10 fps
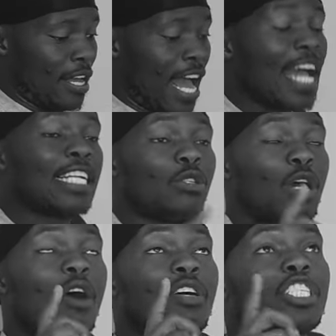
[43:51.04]
I had,
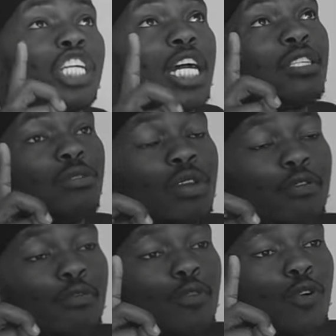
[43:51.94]
I was
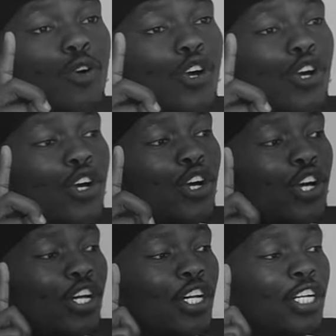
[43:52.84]
shadowing
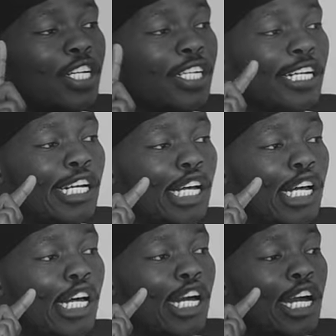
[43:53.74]
for
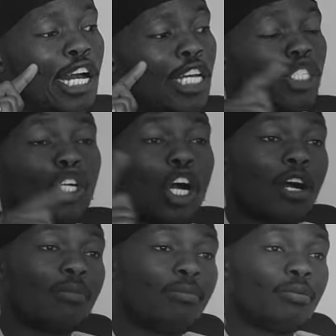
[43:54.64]
a
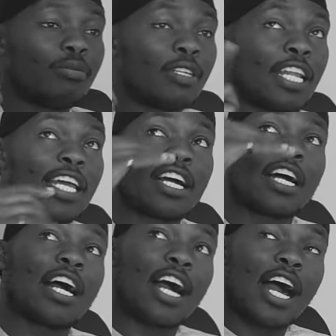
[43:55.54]
job like
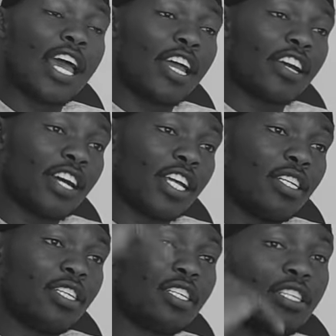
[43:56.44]
a, higher
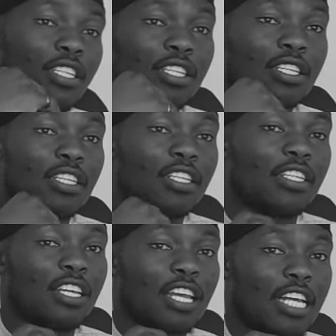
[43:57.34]
grade. Yeah.
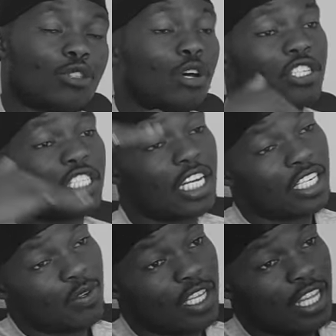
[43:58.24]
yeah. So I was
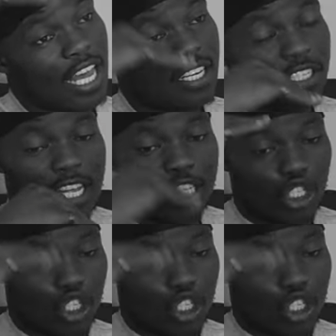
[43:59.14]
shadowing that that